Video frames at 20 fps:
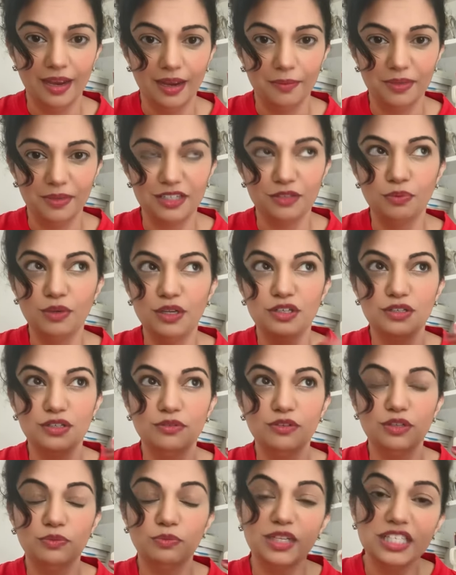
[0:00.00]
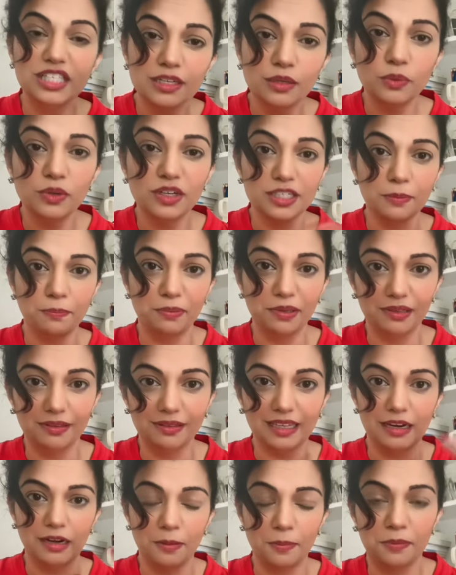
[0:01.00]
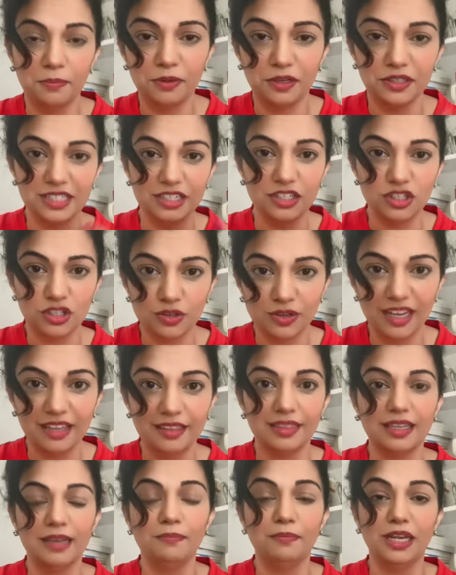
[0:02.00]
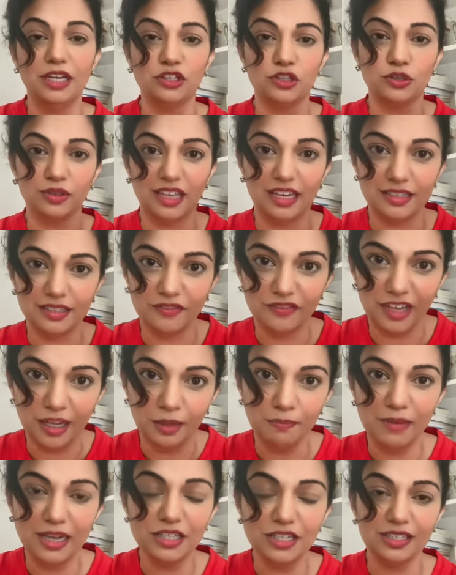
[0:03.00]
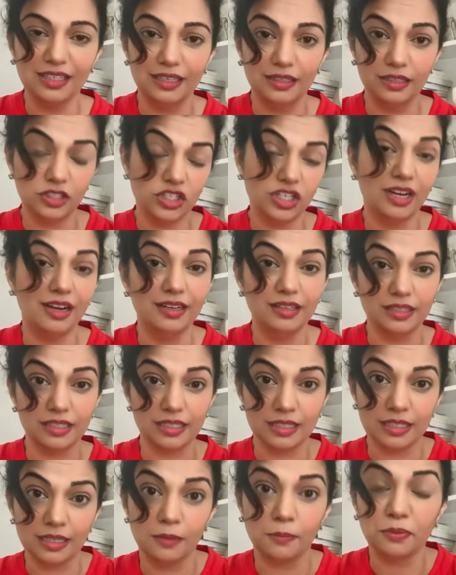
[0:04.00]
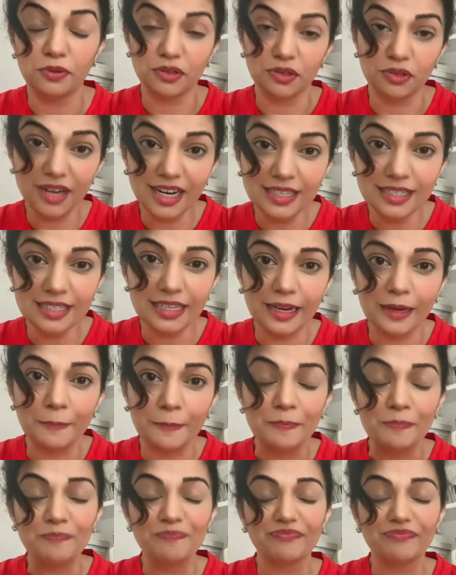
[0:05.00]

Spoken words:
because we still want to build that upper body strength and make sure that developmentally the child is still progressing